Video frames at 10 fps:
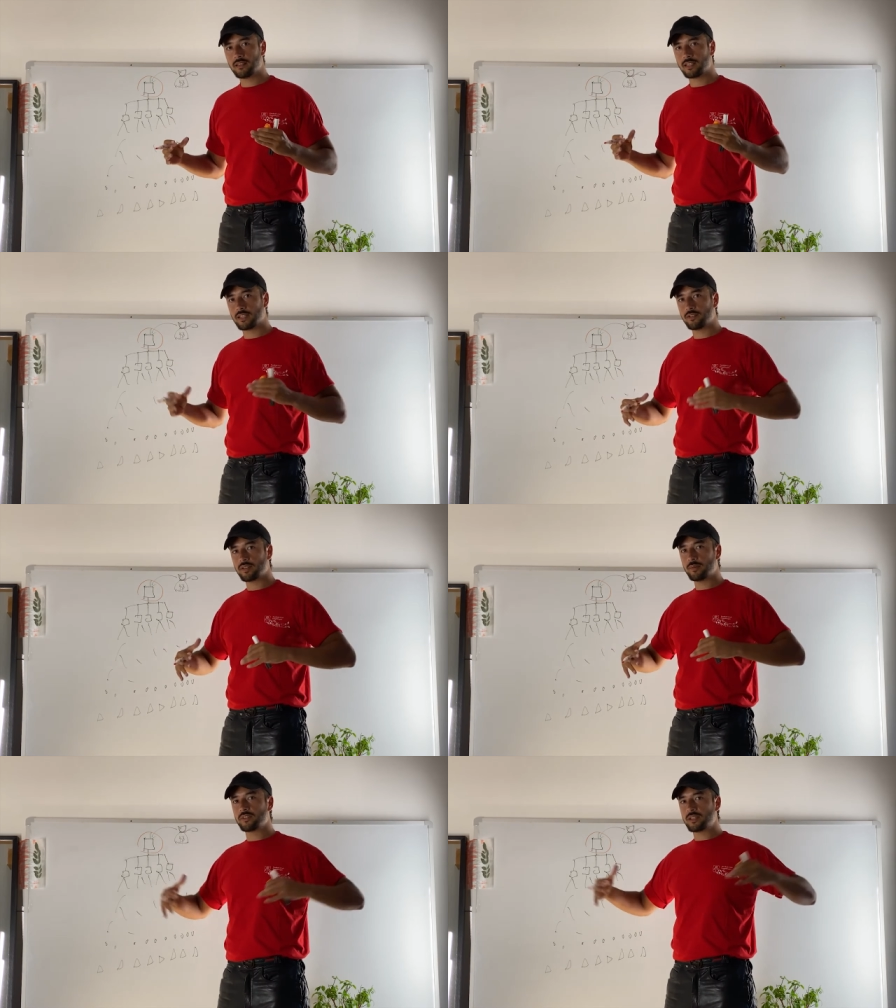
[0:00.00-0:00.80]
They cannot
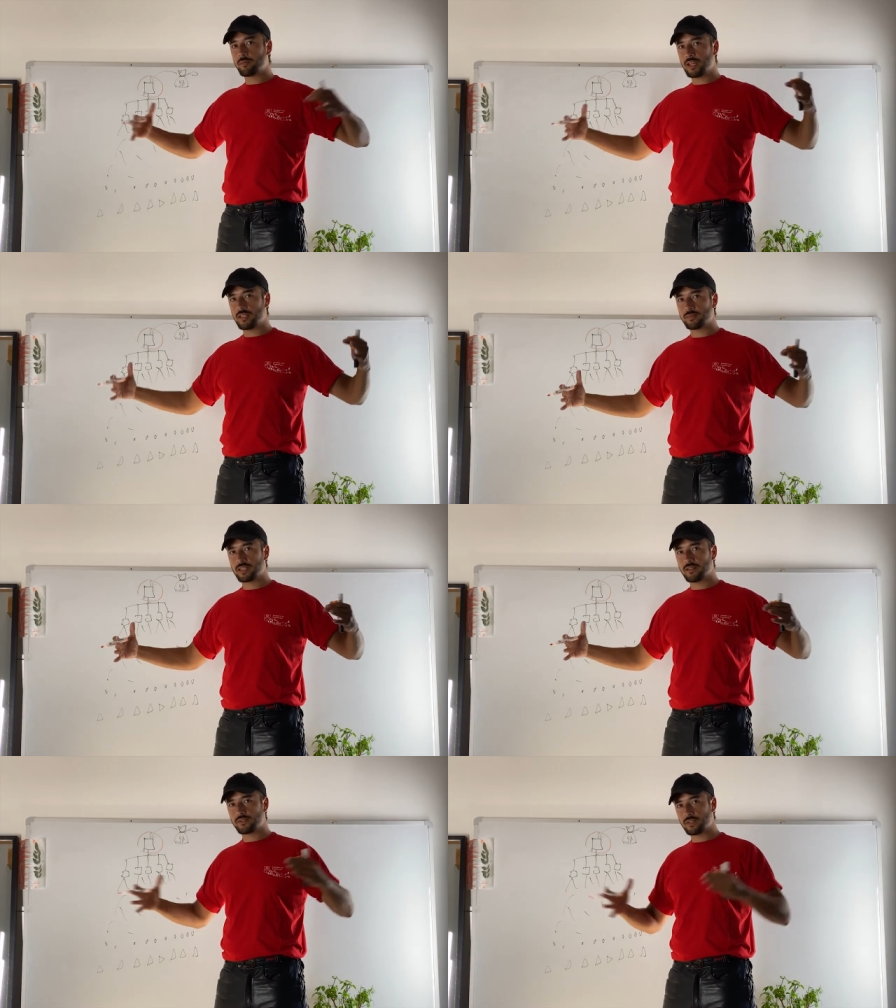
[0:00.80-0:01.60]
demultiply multiply
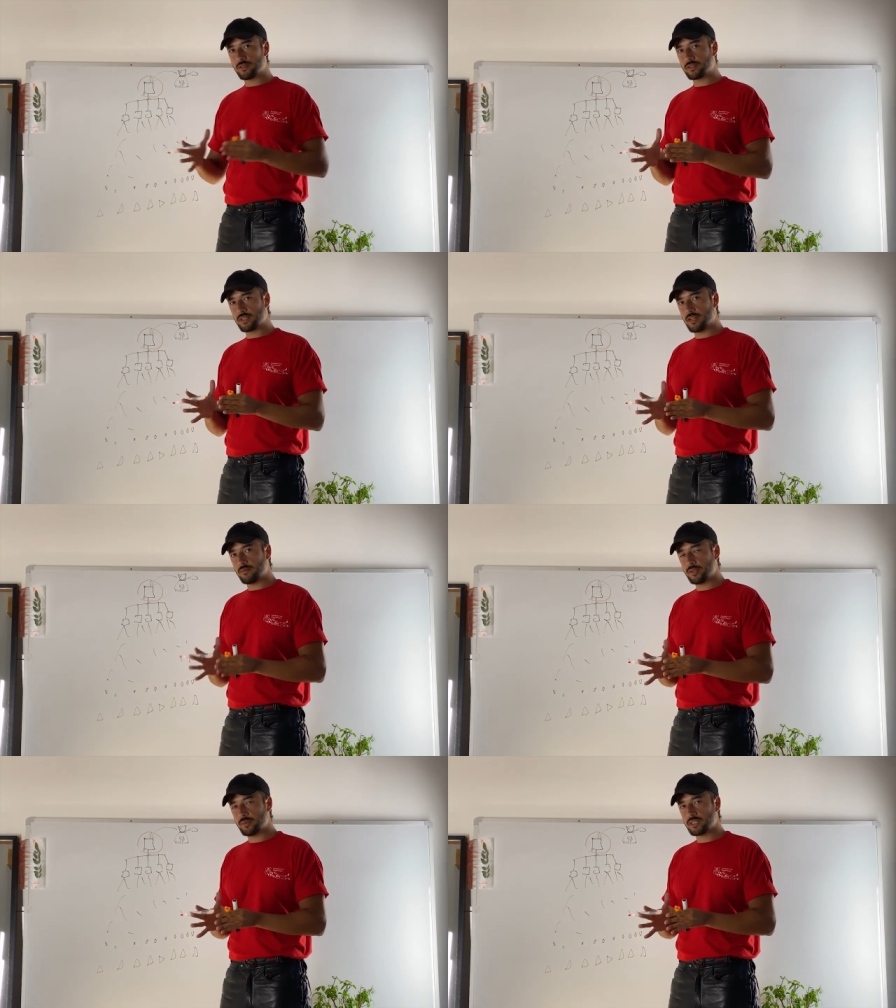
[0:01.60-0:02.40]
themselves, so they have
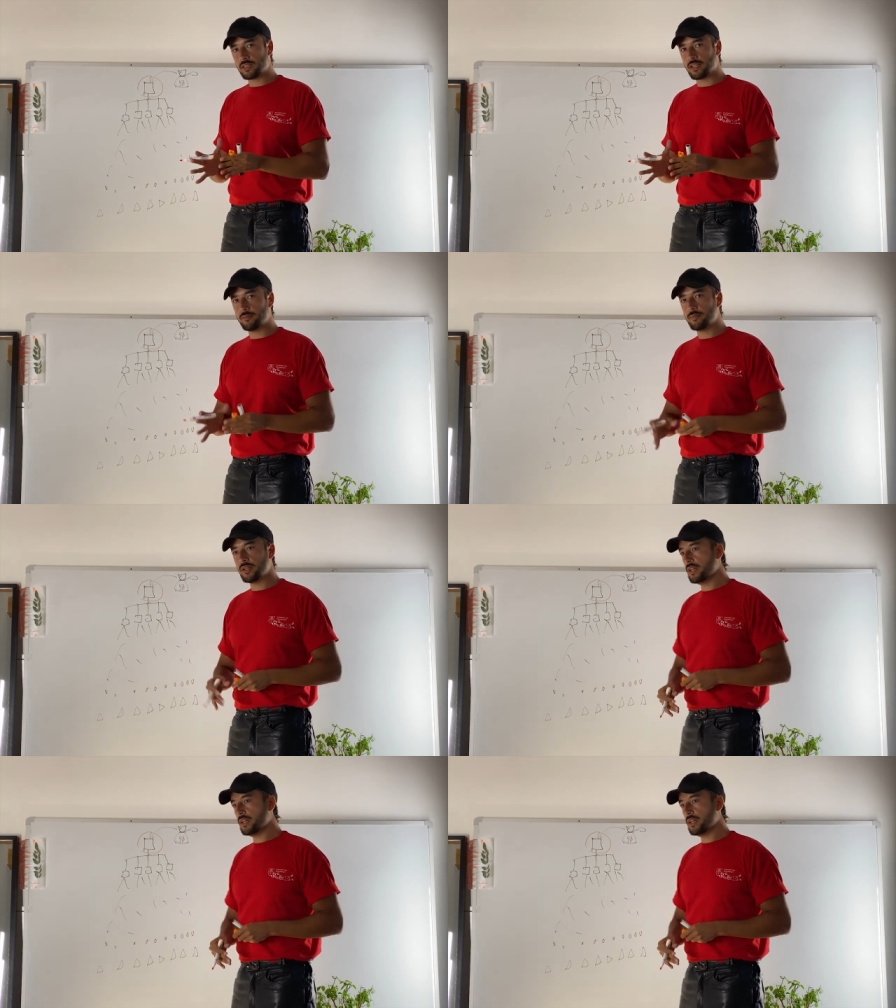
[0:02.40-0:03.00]
a limited time.